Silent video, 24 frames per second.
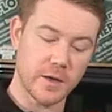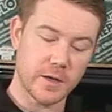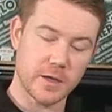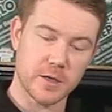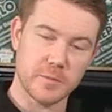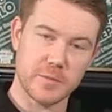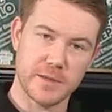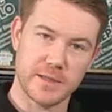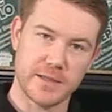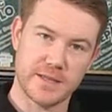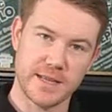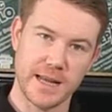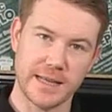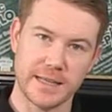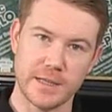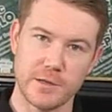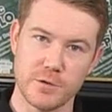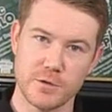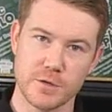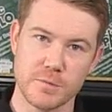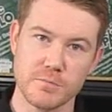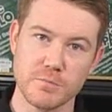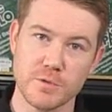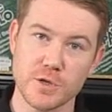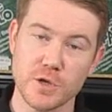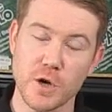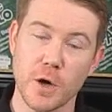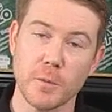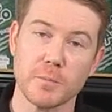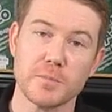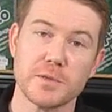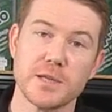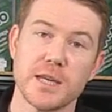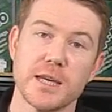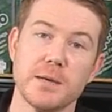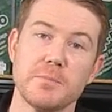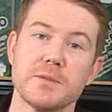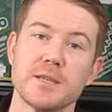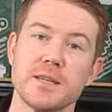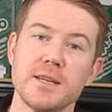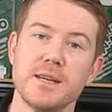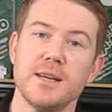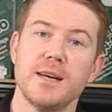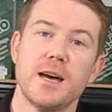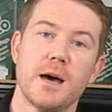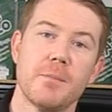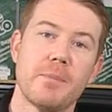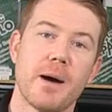I'm going to be telling you some top tips
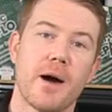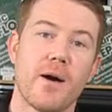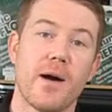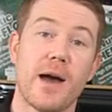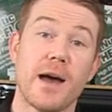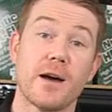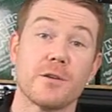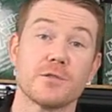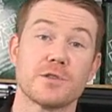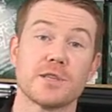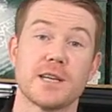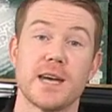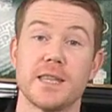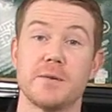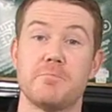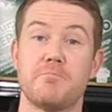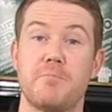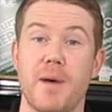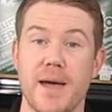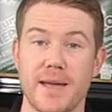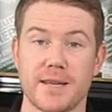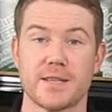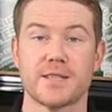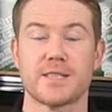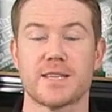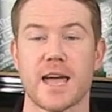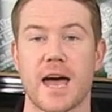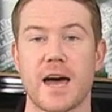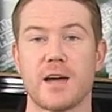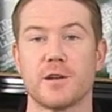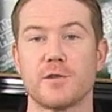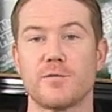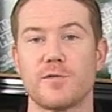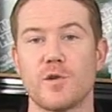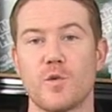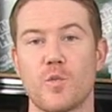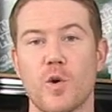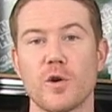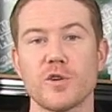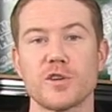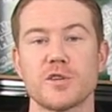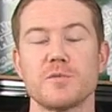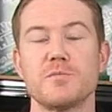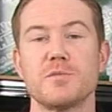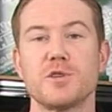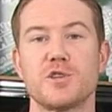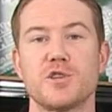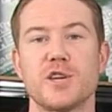about how to get the best out of your
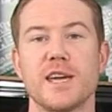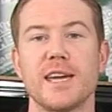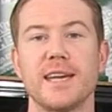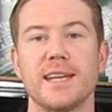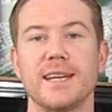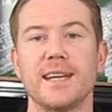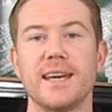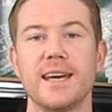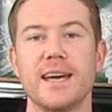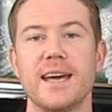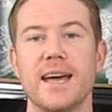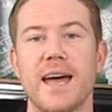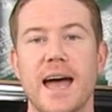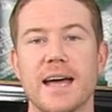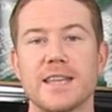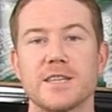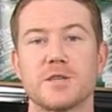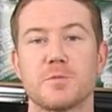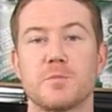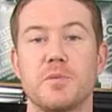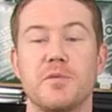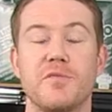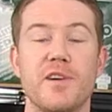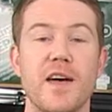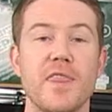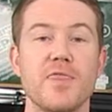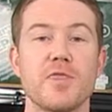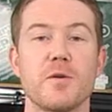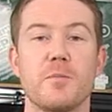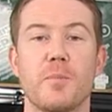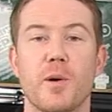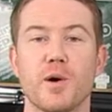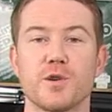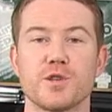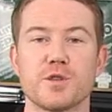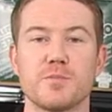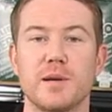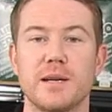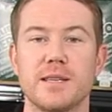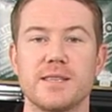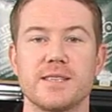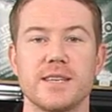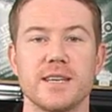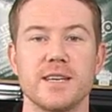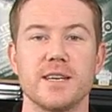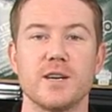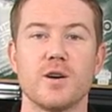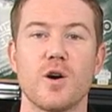washing machine and to prevent the
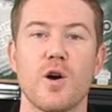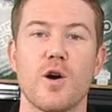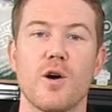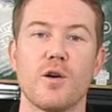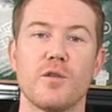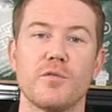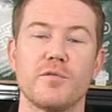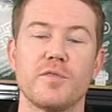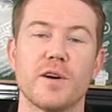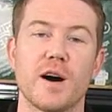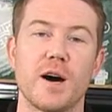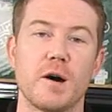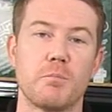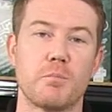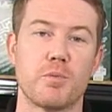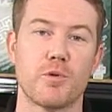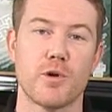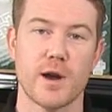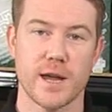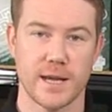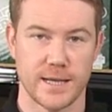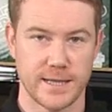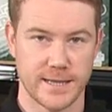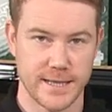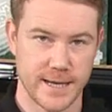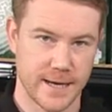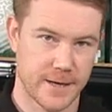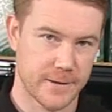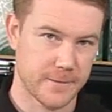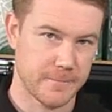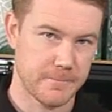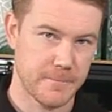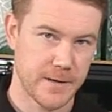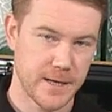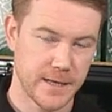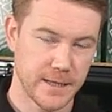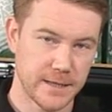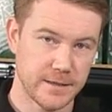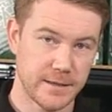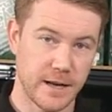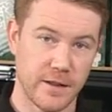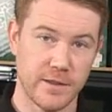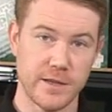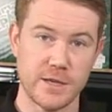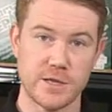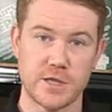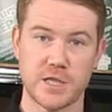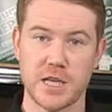possibility of a breakdown.
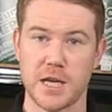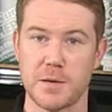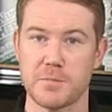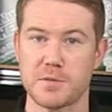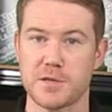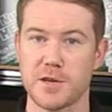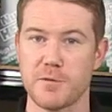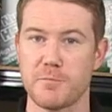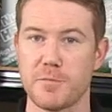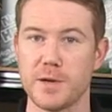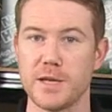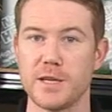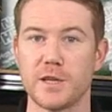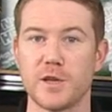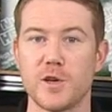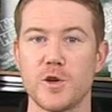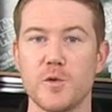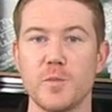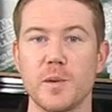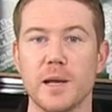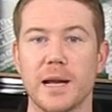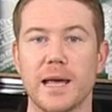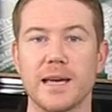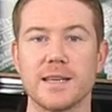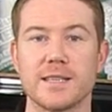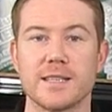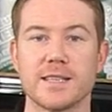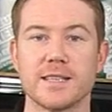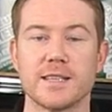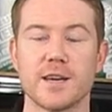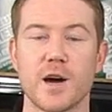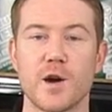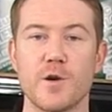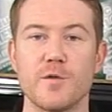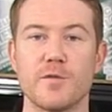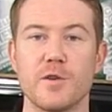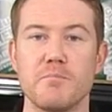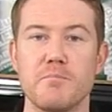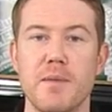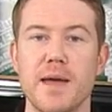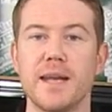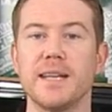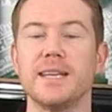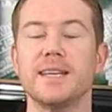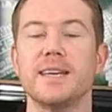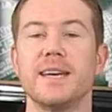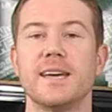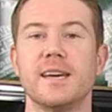Now, these tips have been accumulated over
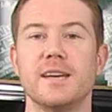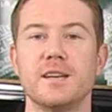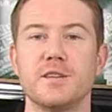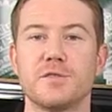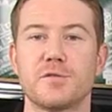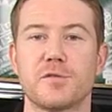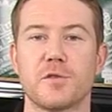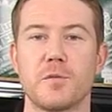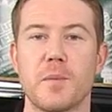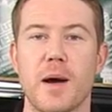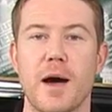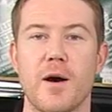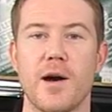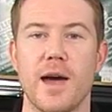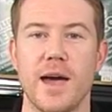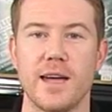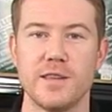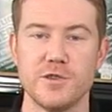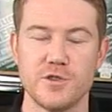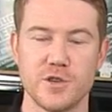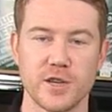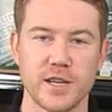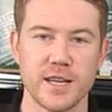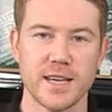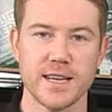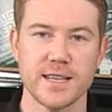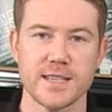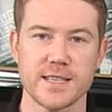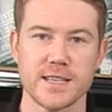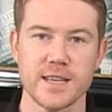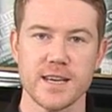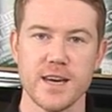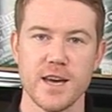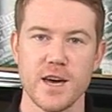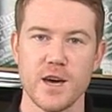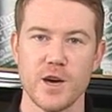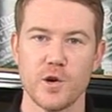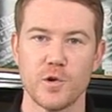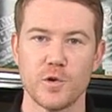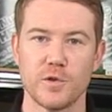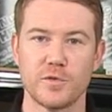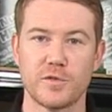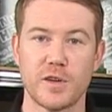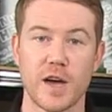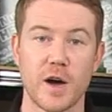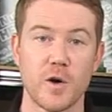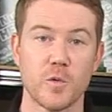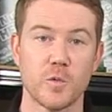many years from our engineers who
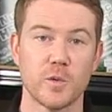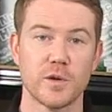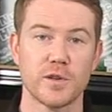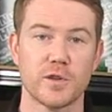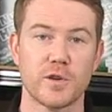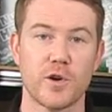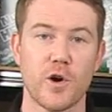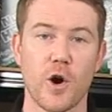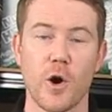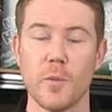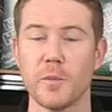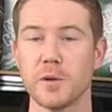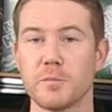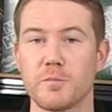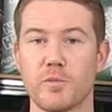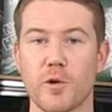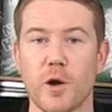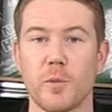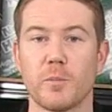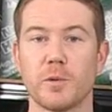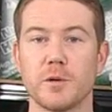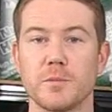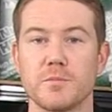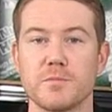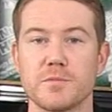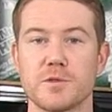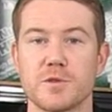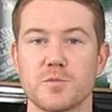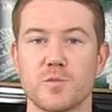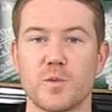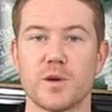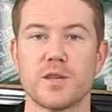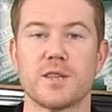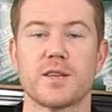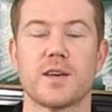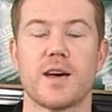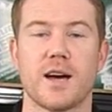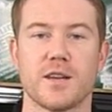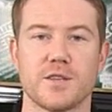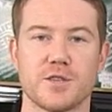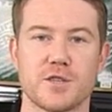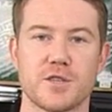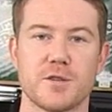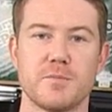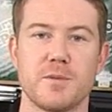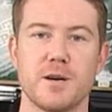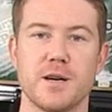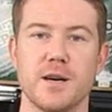have dealt with common problems with
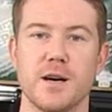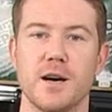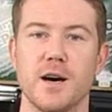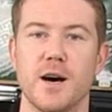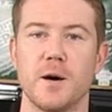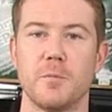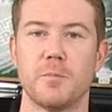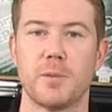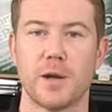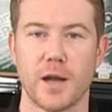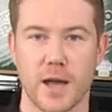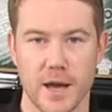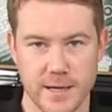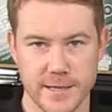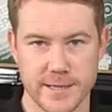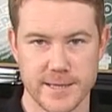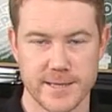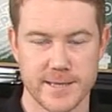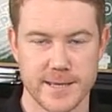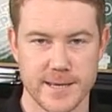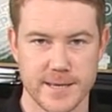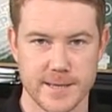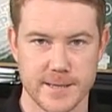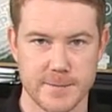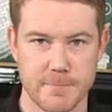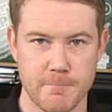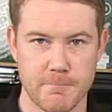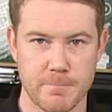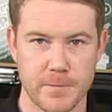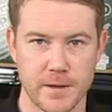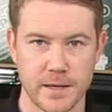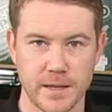customer appliances.